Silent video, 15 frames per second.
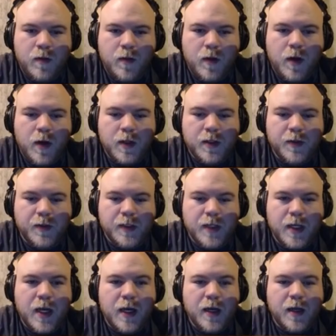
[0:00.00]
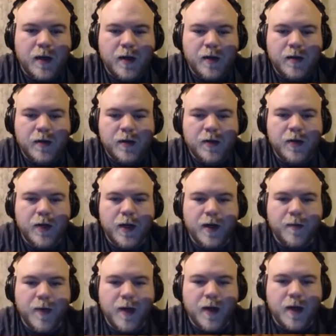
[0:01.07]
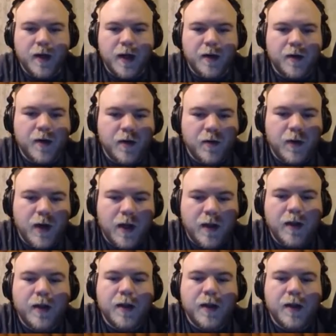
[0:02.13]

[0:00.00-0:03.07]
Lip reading: Alright, so he's not going to straight up knock out our Rowlet.